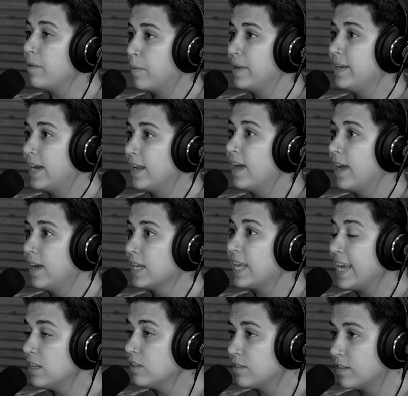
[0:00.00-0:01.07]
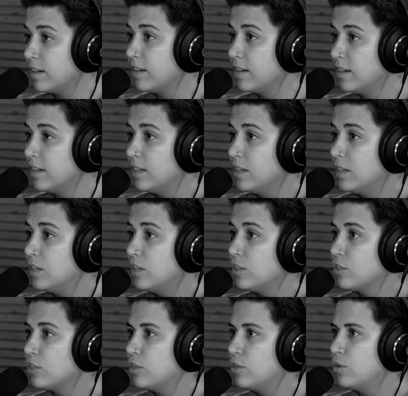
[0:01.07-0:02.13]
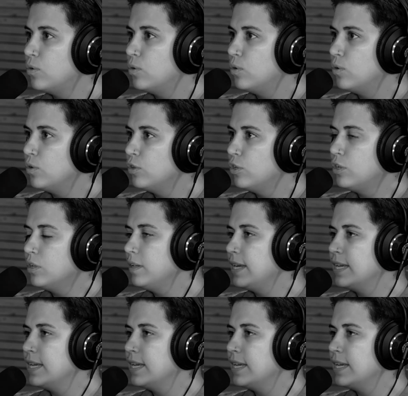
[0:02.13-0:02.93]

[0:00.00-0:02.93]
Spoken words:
my dad had cancer. So literally